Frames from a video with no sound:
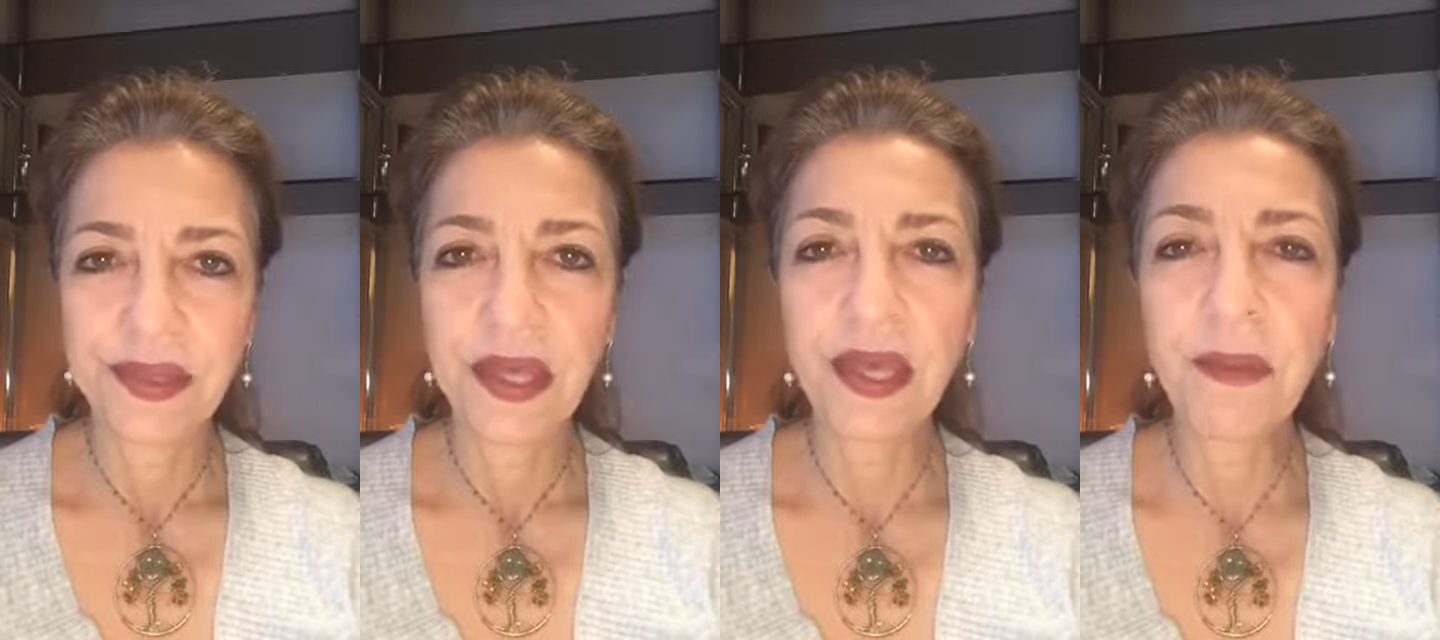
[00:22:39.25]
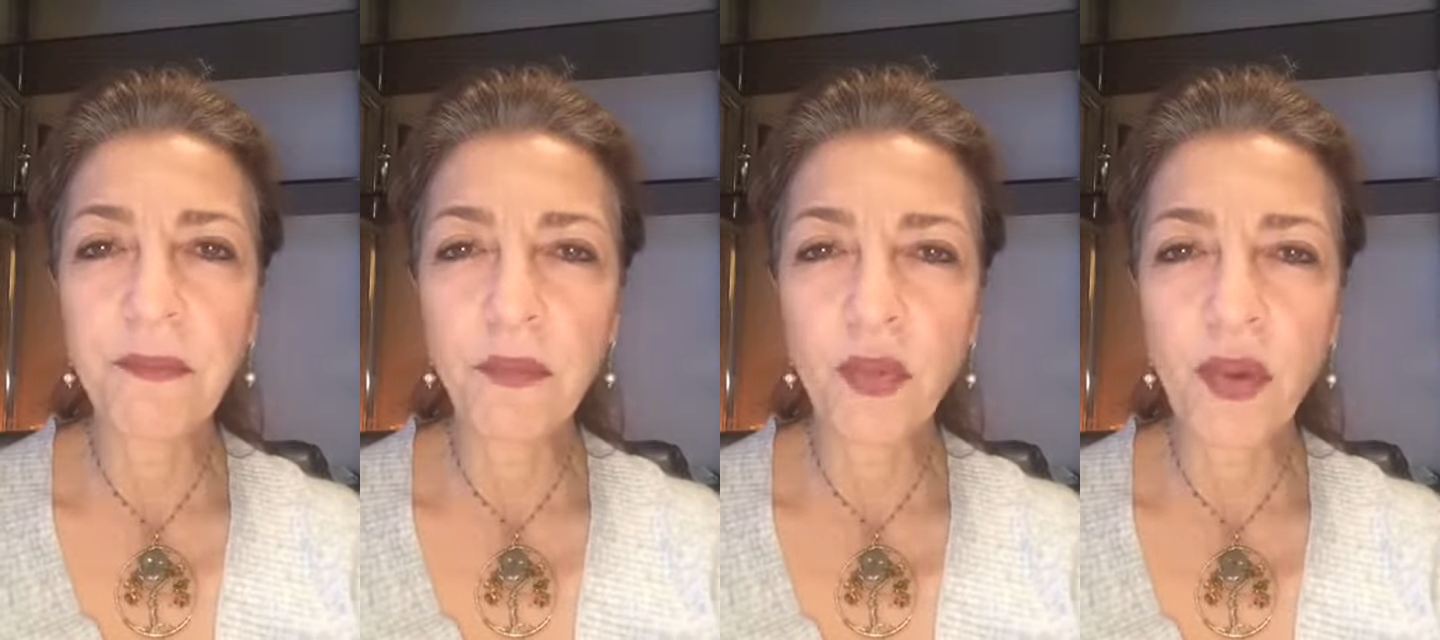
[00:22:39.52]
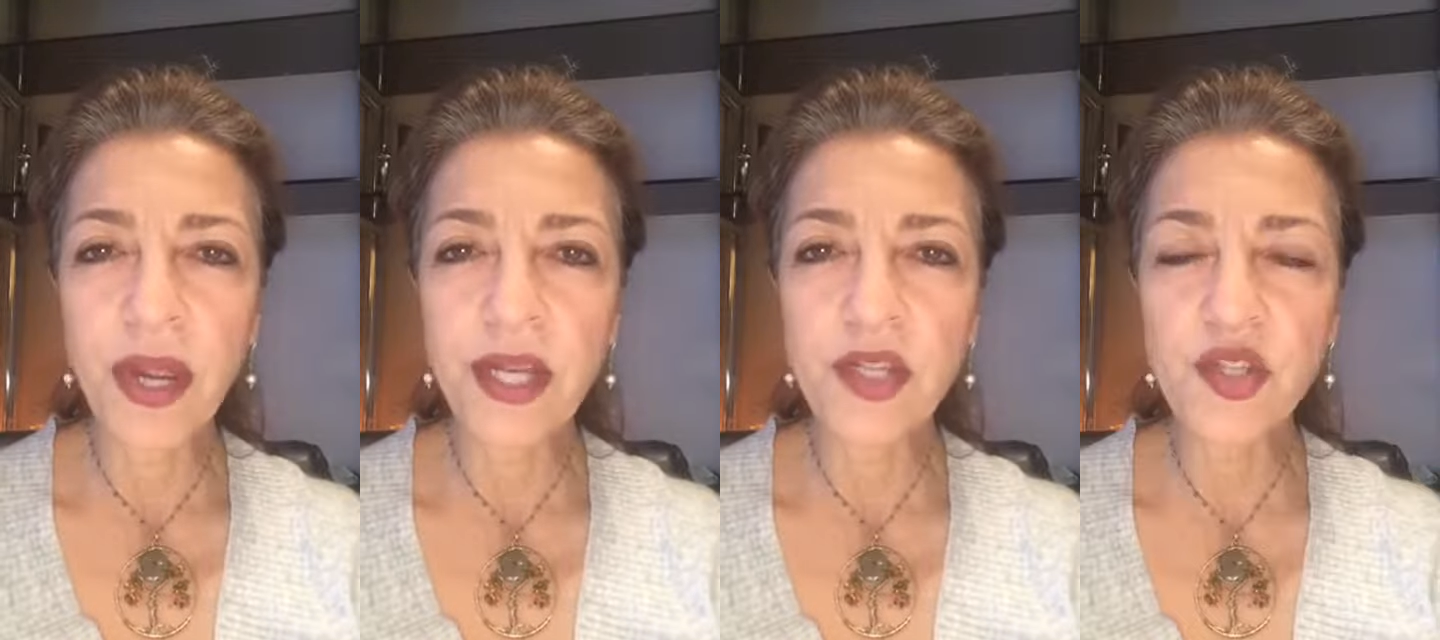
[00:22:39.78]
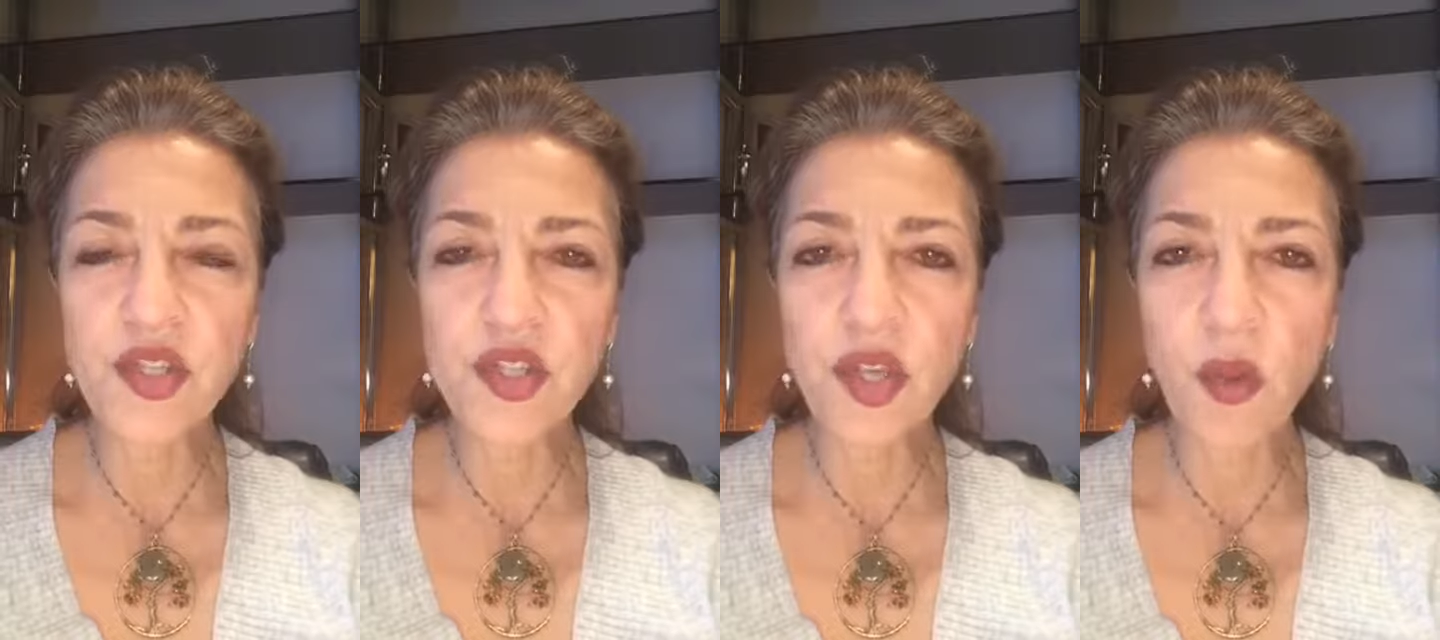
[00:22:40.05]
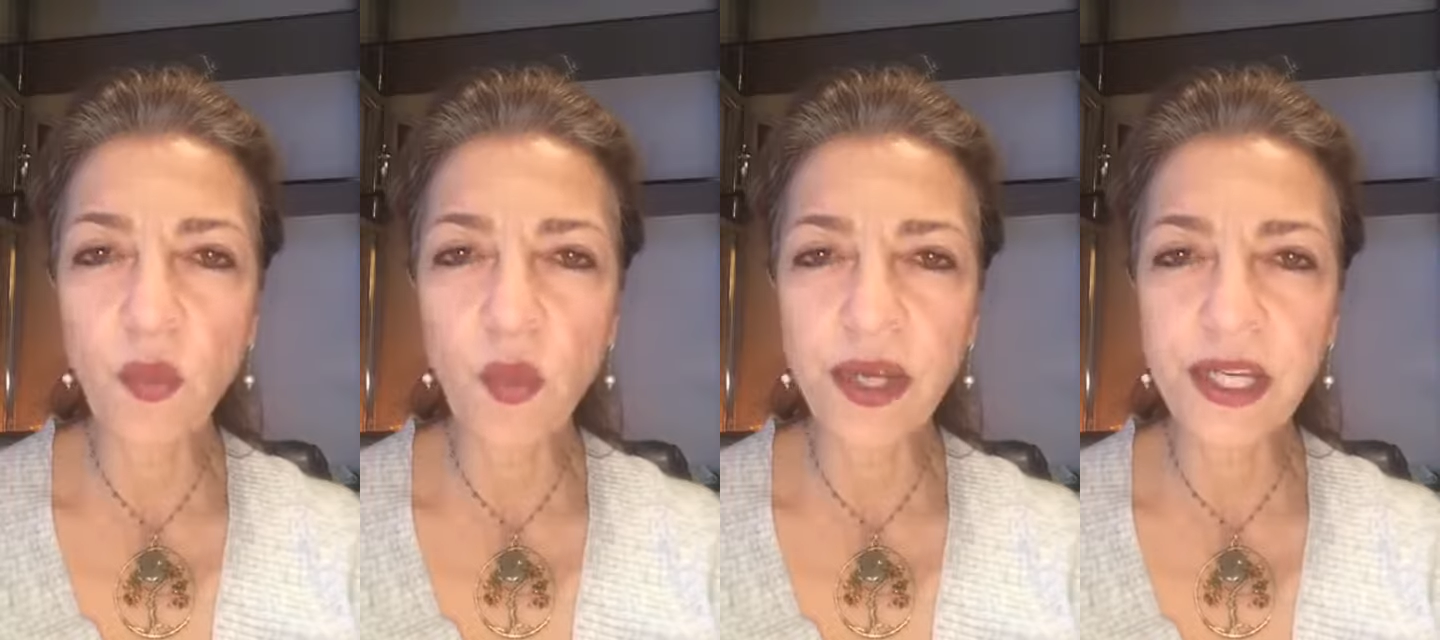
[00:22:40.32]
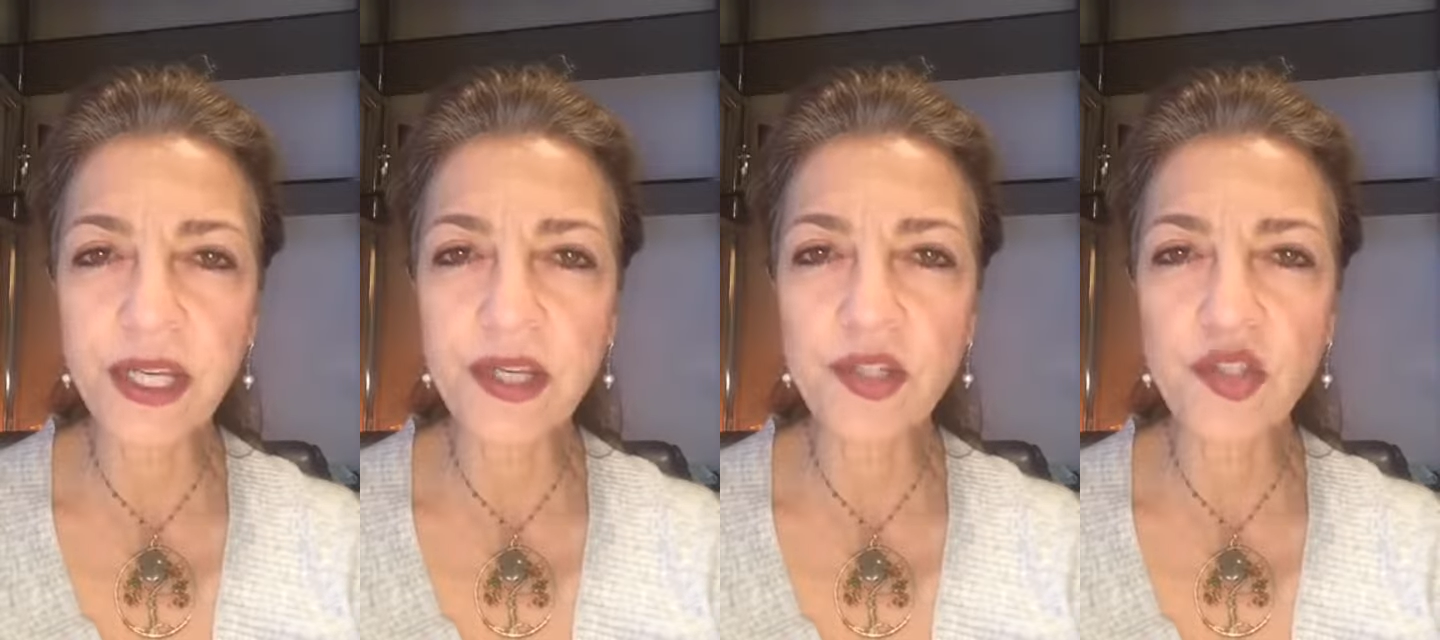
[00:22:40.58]
embrace what
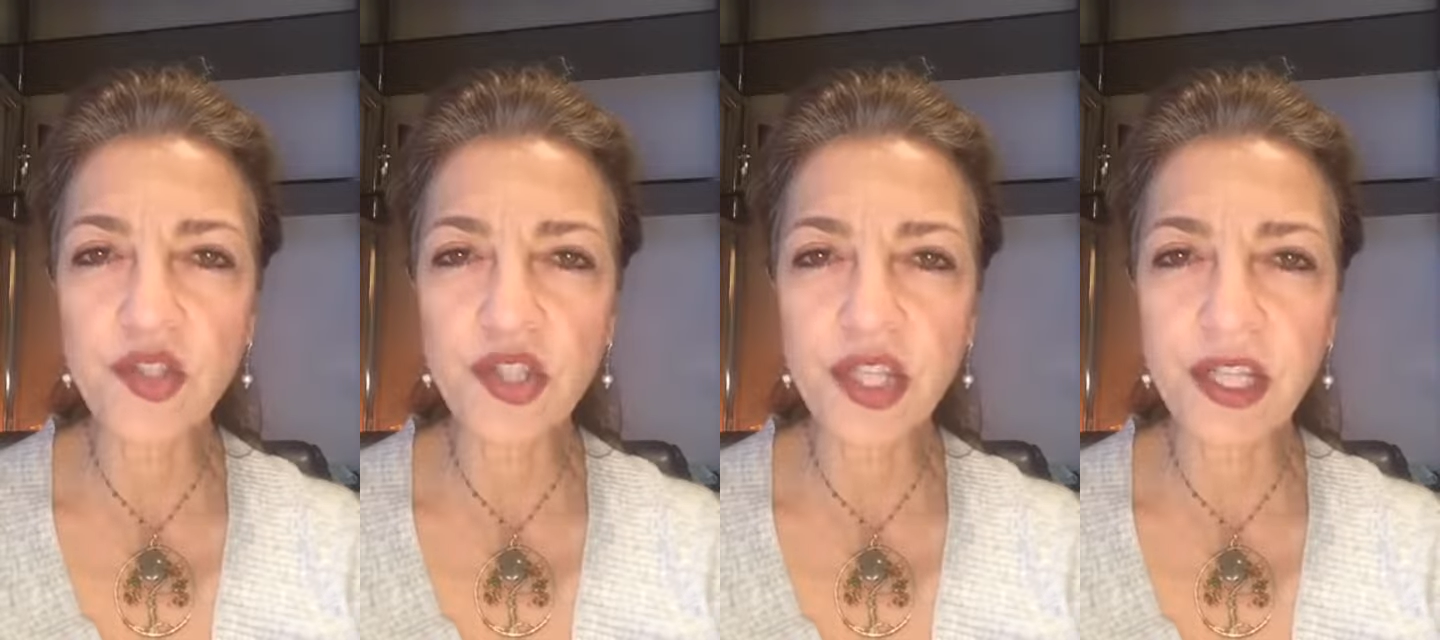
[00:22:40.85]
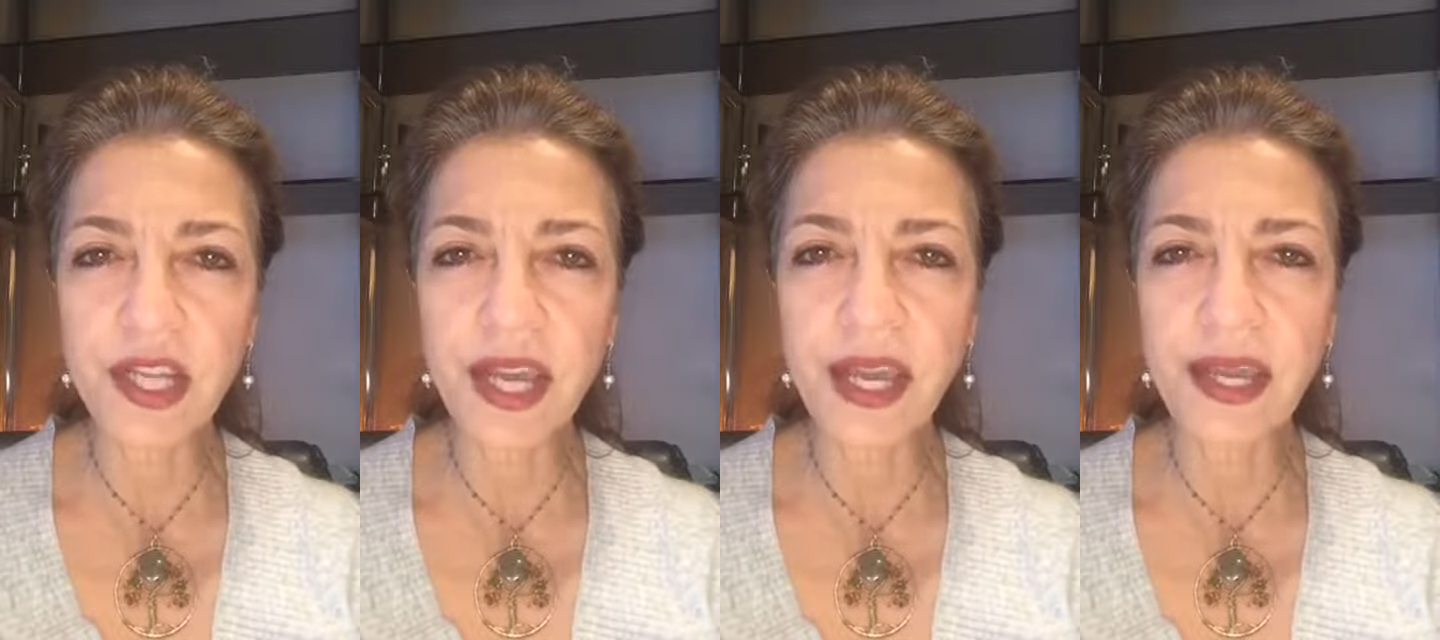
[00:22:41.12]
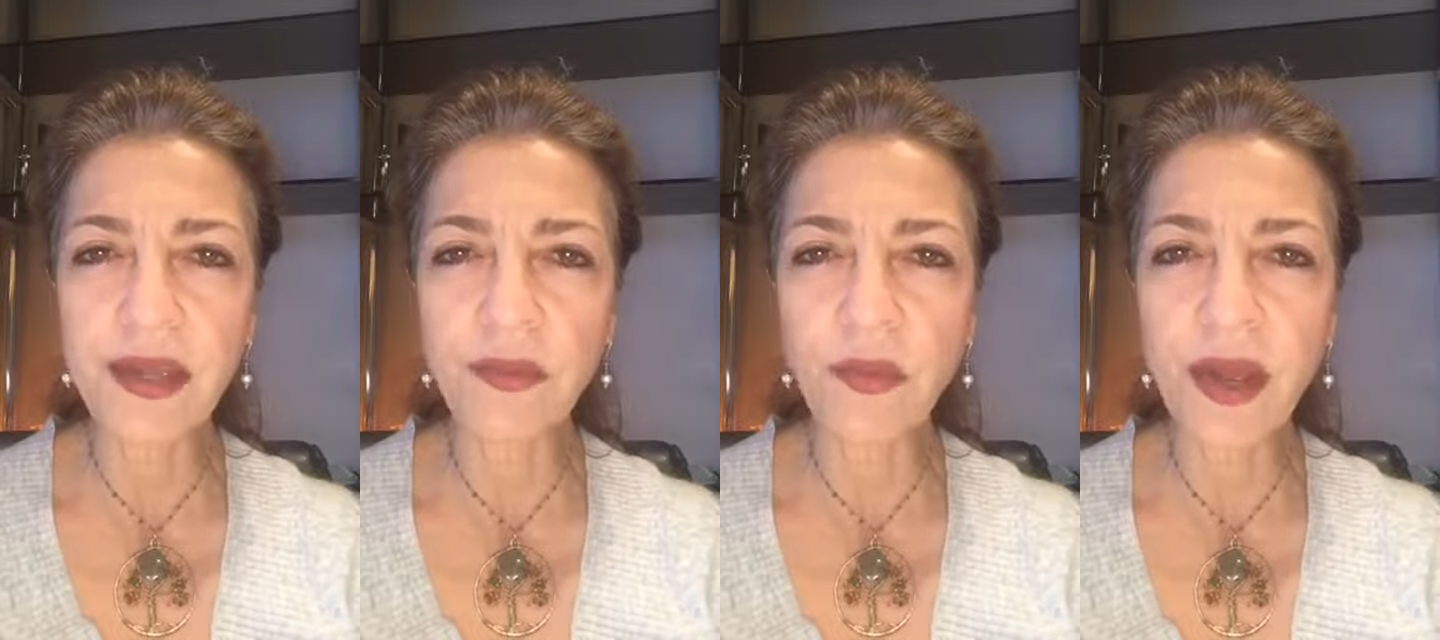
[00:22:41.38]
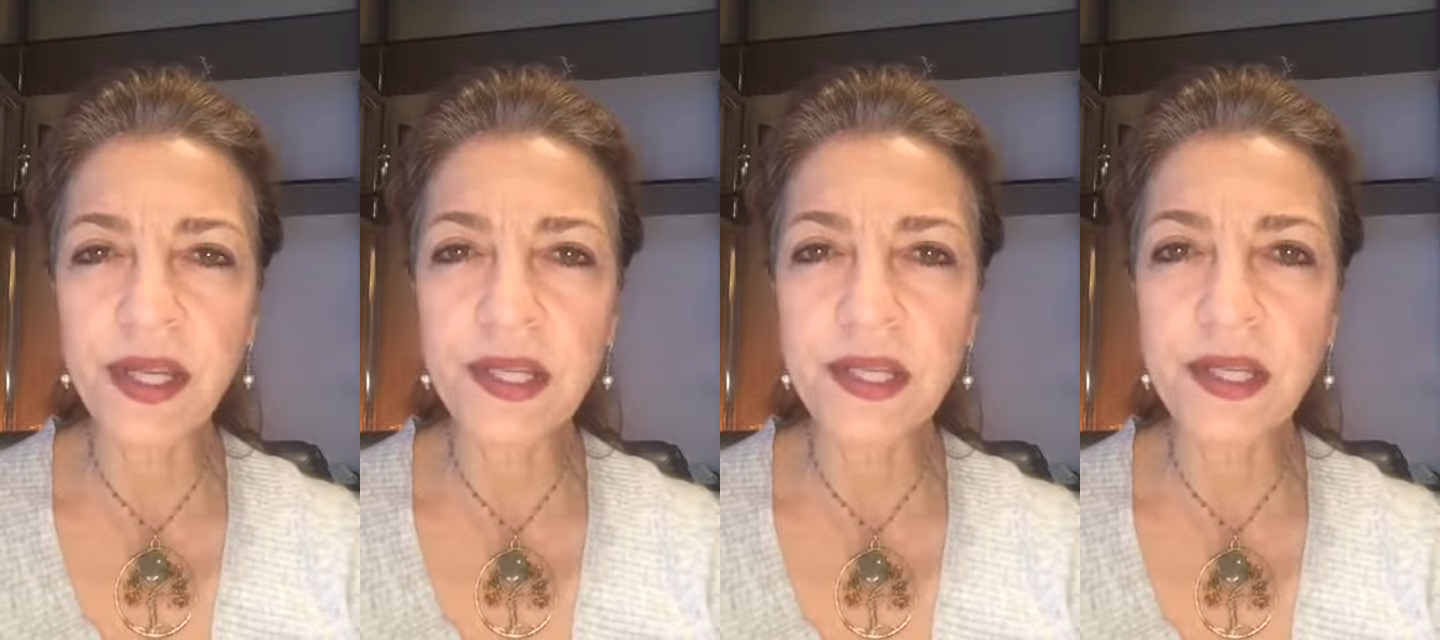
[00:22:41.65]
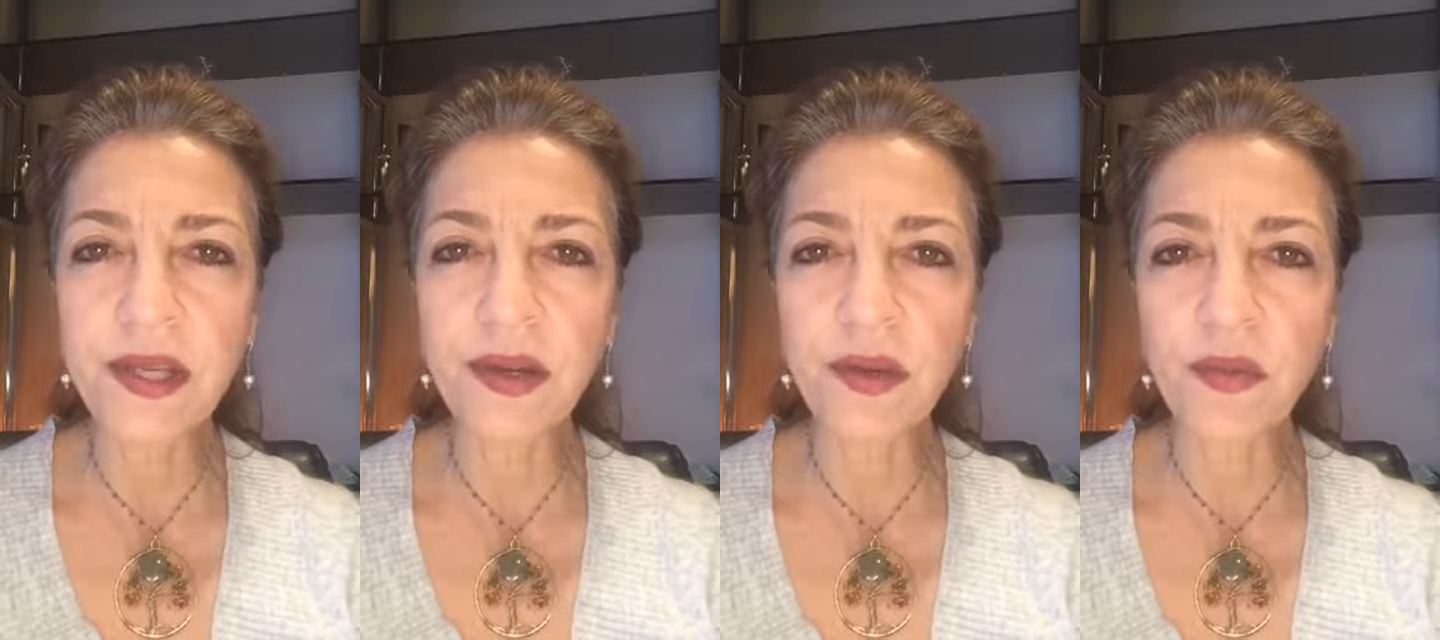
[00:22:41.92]
is today, right here,